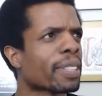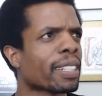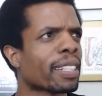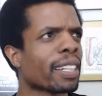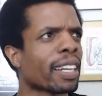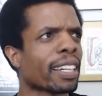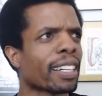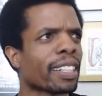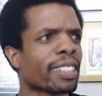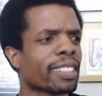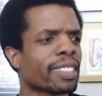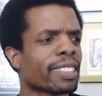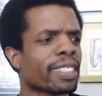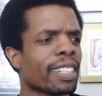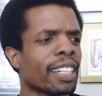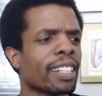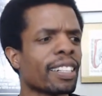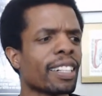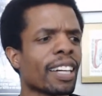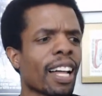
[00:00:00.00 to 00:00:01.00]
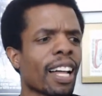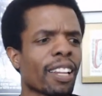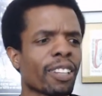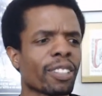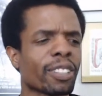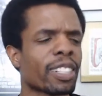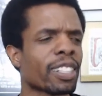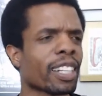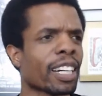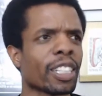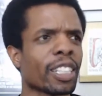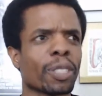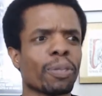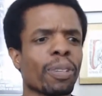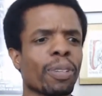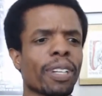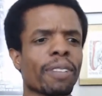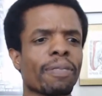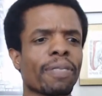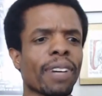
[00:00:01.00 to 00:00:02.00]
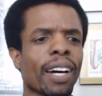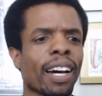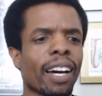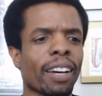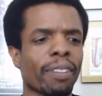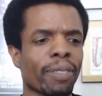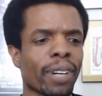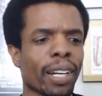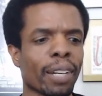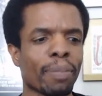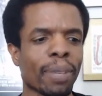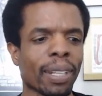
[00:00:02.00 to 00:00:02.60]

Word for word: like ten dollars to like twenty five, right?